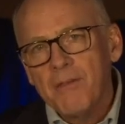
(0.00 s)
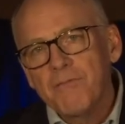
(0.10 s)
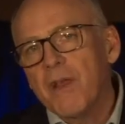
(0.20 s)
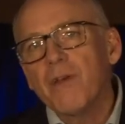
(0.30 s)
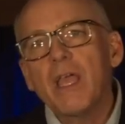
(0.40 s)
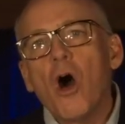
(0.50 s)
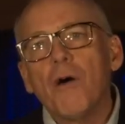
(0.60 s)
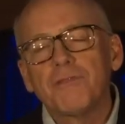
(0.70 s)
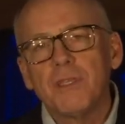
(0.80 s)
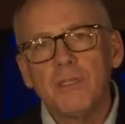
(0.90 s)
And very
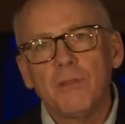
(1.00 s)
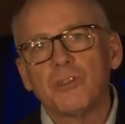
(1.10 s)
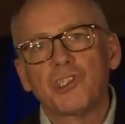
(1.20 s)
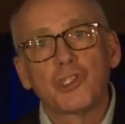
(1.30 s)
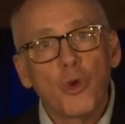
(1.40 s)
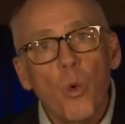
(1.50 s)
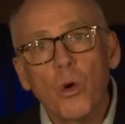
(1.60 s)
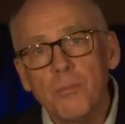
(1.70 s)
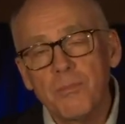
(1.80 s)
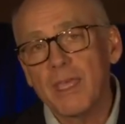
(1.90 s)
often, the
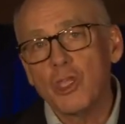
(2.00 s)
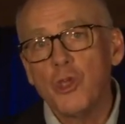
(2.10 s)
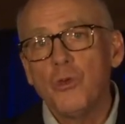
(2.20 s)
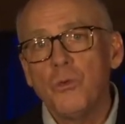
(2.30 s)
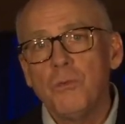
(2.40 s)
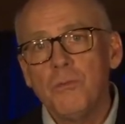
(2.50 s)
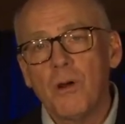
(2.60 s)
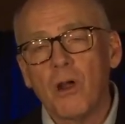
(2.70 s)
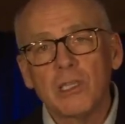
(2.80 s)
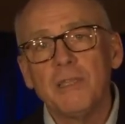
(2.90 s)
storm that
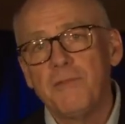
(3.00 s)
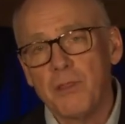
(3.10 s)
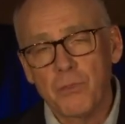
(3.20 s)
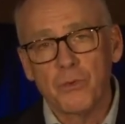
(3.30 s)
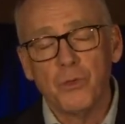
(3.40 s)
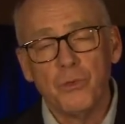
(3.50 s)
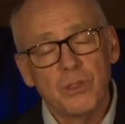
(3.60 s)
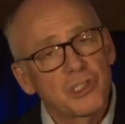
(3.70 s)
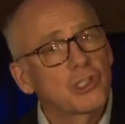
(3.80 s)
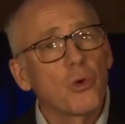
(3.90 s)
you are living through,
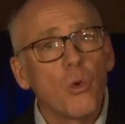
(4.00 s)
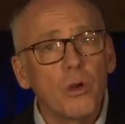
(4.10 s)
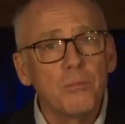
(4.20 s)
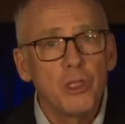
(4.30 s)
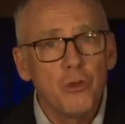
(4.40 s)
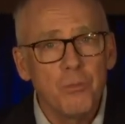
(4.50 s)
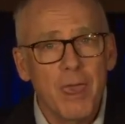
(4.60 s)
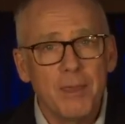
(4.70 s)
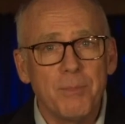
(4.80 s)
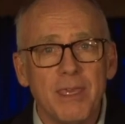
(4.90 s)
the storm you
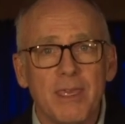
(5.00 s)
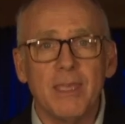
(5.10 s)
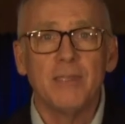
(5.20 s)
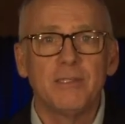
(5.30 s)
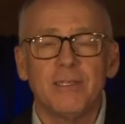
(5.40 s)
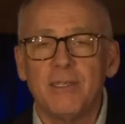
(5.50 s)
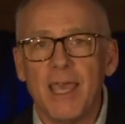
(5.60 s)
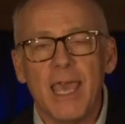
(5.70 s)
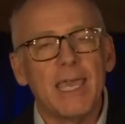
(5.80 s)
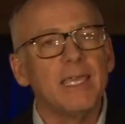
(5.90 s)
may be in
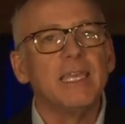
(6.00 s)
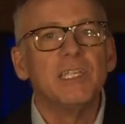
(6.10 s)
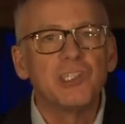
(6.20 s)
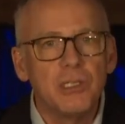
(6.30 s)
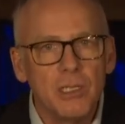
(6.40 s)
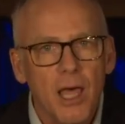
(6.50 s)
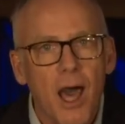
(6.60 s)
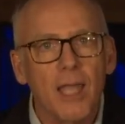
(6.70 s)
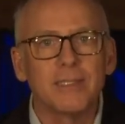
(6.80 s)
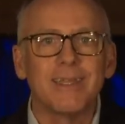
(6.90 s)
today, is
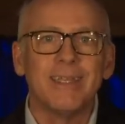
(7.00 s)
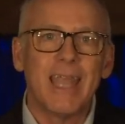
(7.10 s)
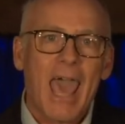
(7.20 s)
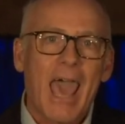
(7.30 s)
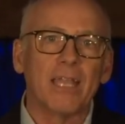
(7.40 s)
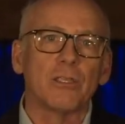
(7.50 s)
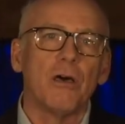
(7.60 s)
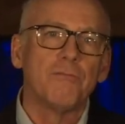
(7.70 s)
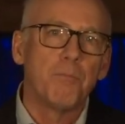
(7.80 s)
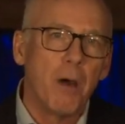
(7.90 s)
not an act
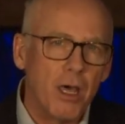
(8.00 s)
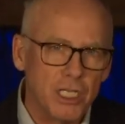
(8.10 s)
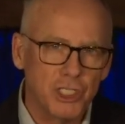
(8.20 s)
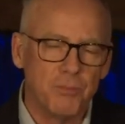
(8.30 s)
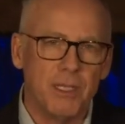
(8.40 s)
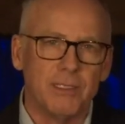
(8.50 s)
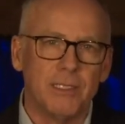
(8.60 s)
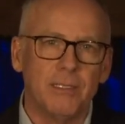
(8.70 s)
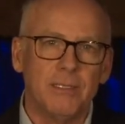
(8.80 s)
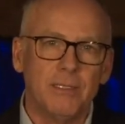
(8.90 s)
of punishment.